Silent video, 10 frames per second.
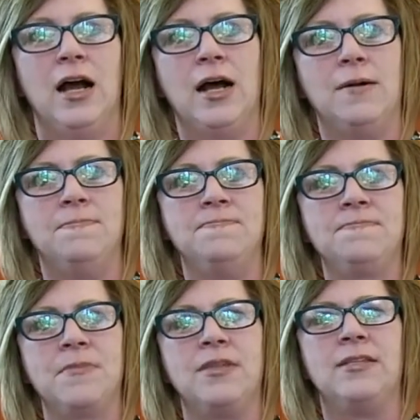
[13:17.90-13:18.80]

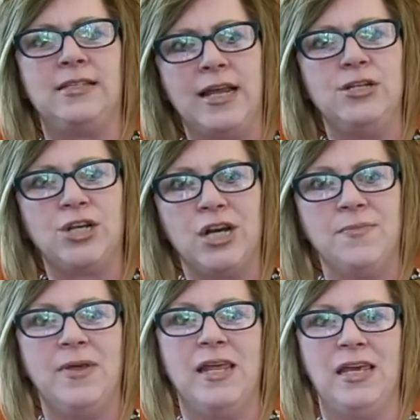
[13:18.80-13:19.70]
The state
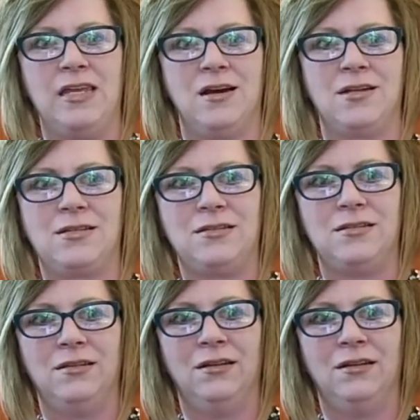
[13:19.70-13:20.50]
tournament at Enoch's